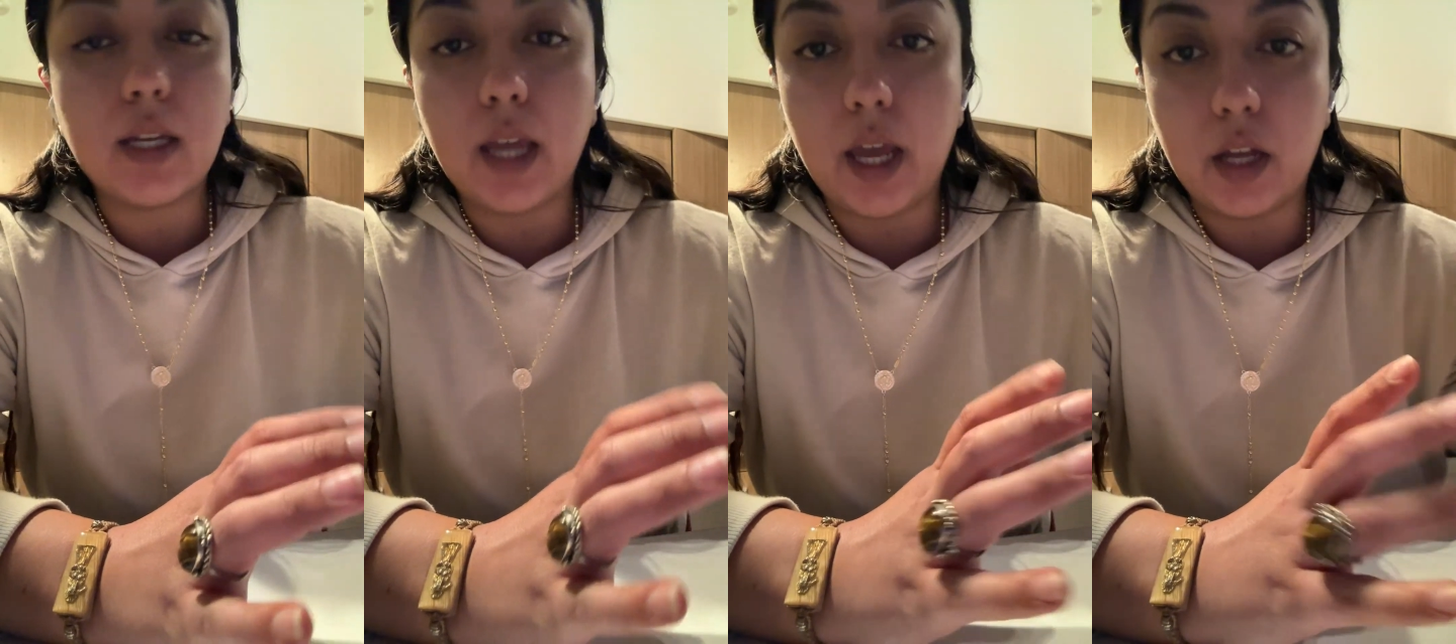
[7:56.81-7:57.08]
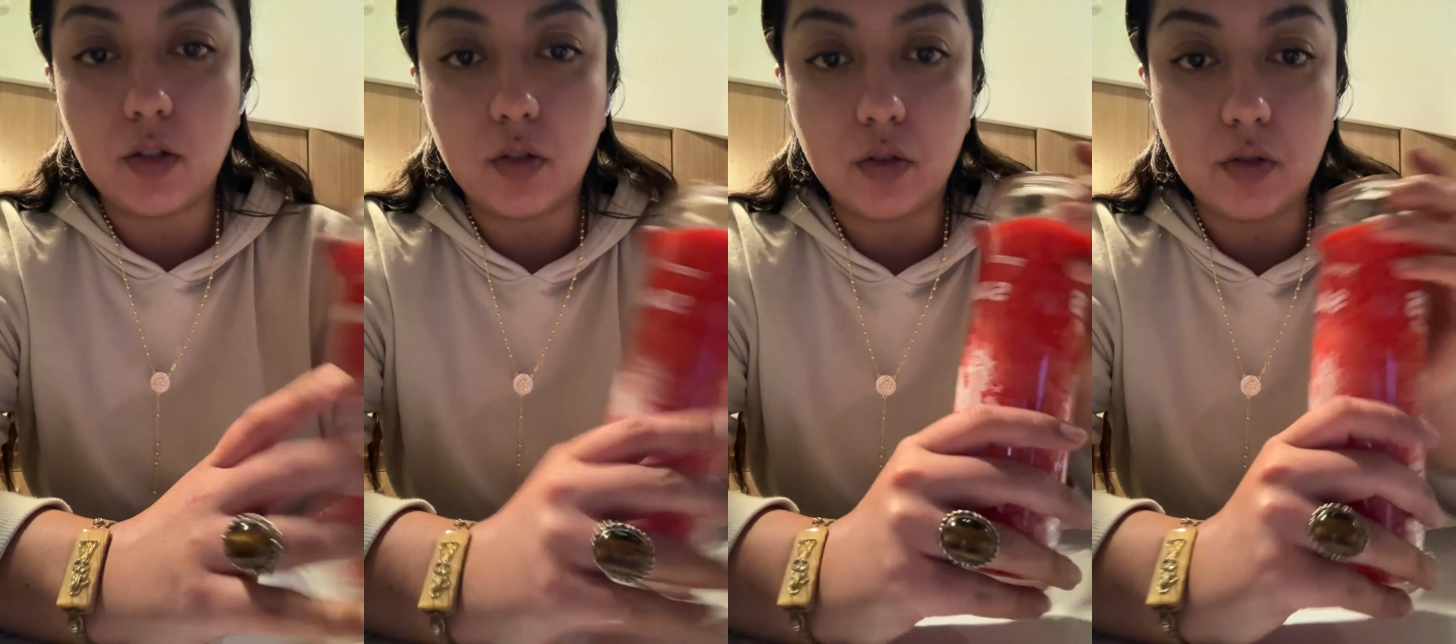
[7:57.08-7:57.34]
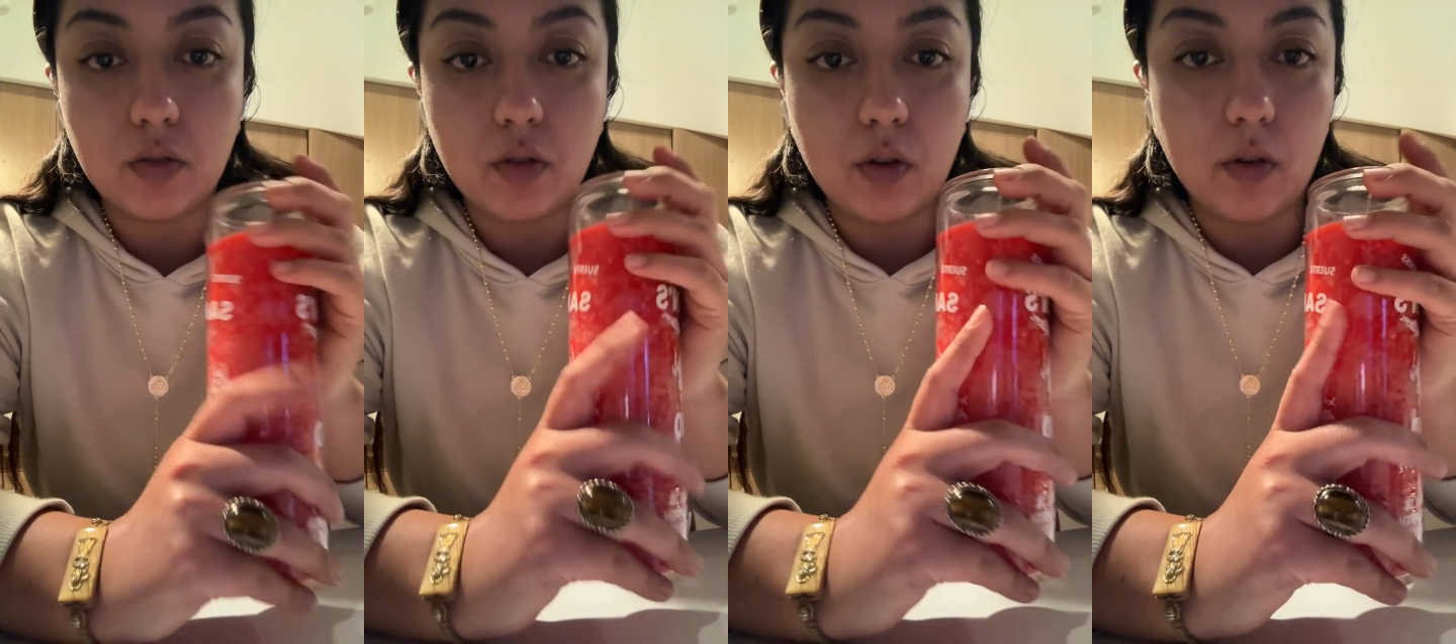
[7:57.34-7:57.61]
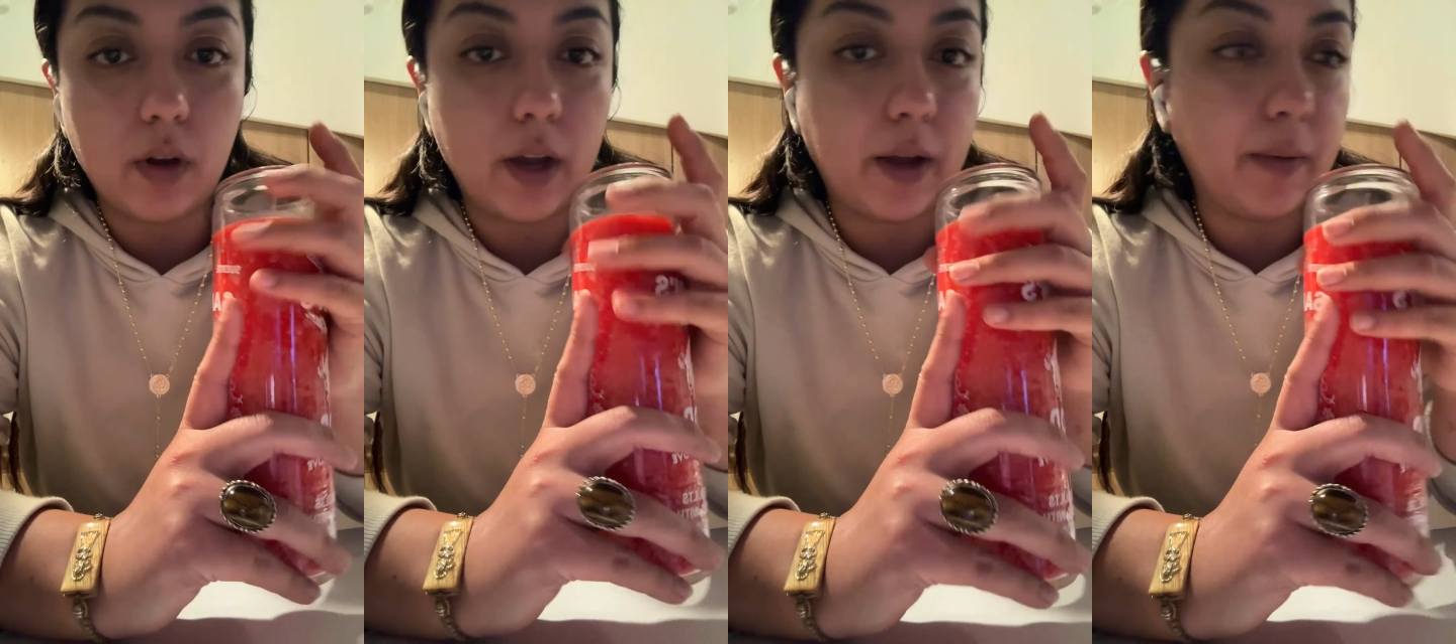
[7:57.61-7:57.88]
candles.
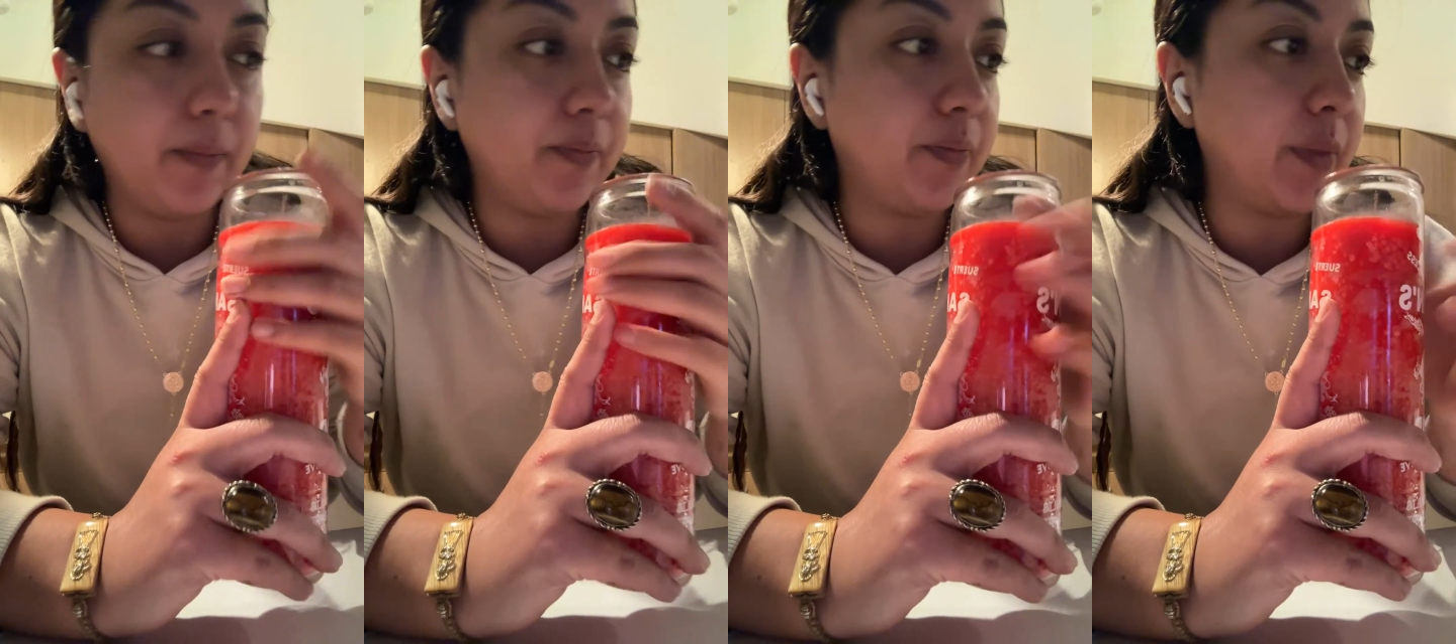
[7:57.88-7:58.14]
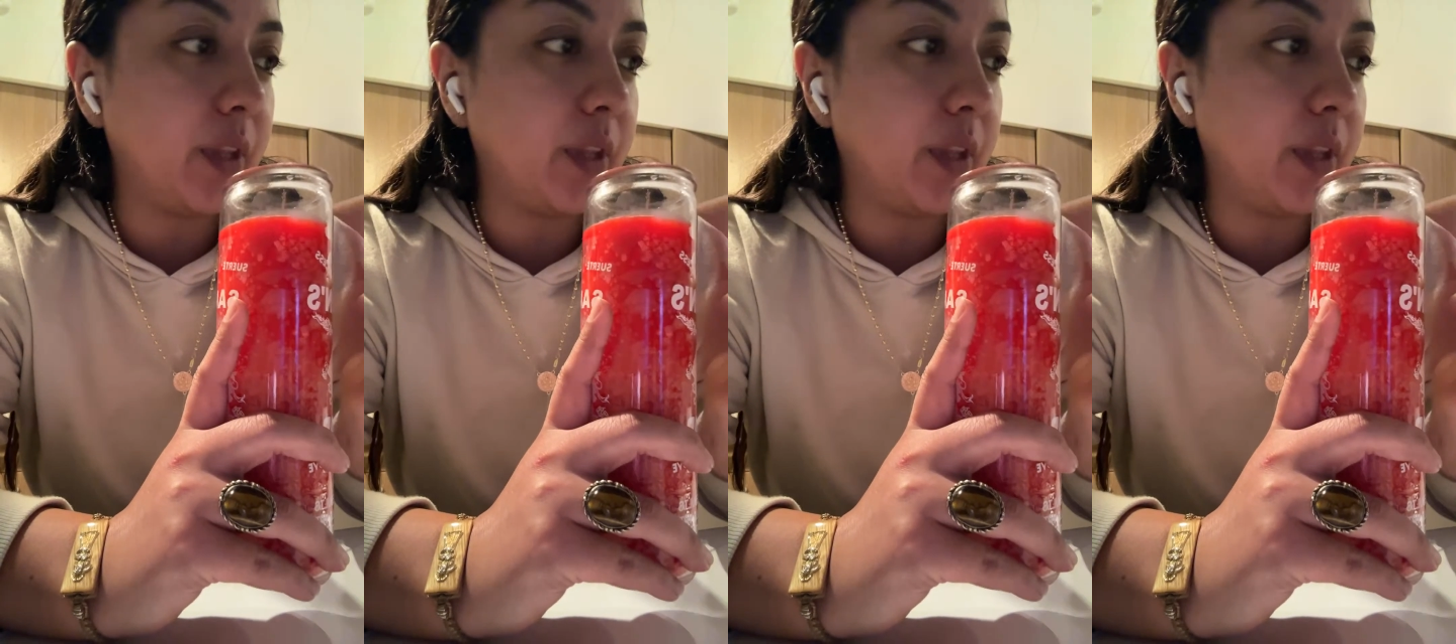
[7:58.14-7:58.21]
Okay.